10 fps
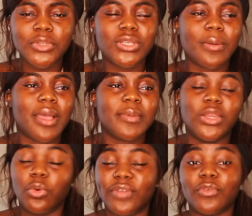Do you know what I
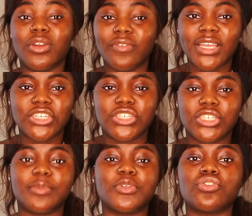mean? Or if you're in a
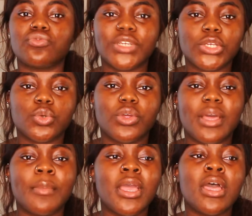relationship, just reassure them.